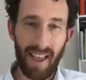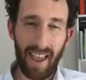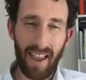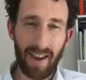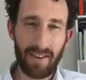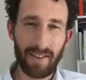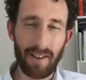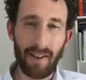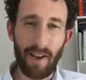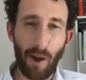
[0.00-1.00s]
And
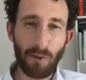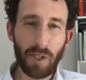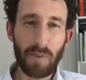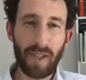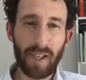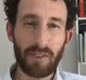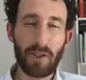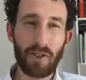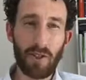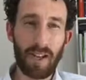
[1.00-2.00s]
ultimately it's
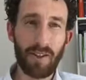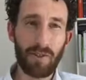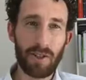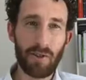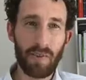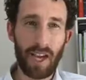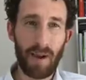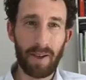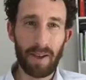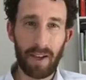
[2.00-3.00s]
tuning into and
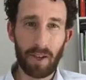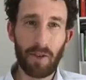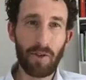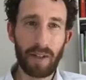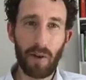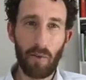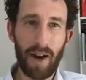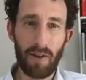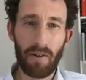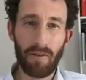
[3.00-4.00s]
becoming acutely
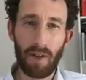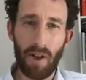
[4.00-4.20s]
aware of,